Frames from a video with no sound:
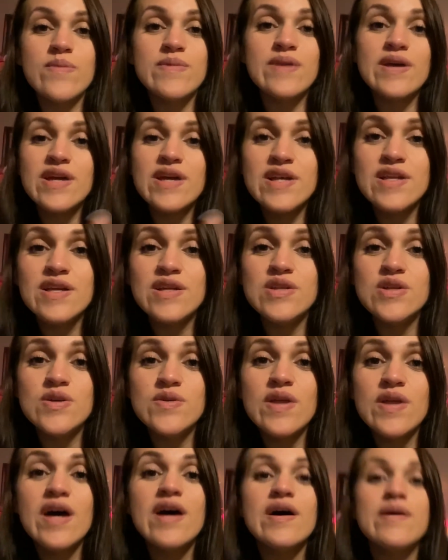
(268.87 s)
that he didn't do
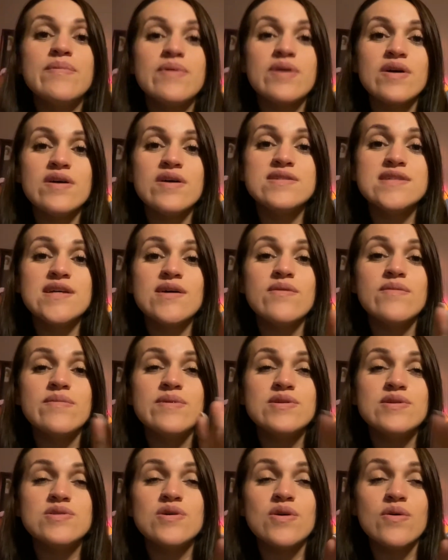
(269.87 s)
that because that would
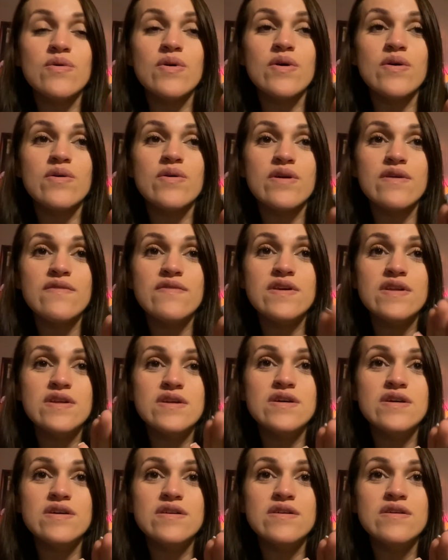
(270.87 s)
be so wrong if he
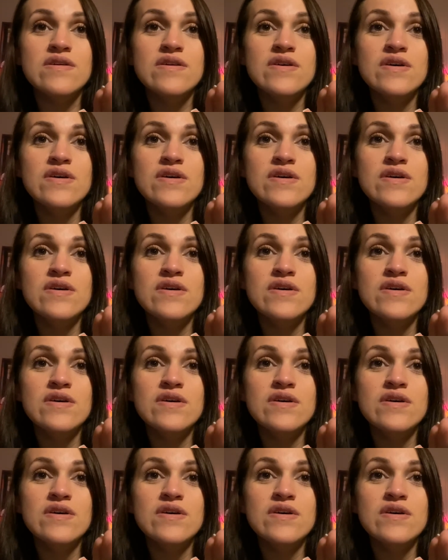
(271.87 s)
did.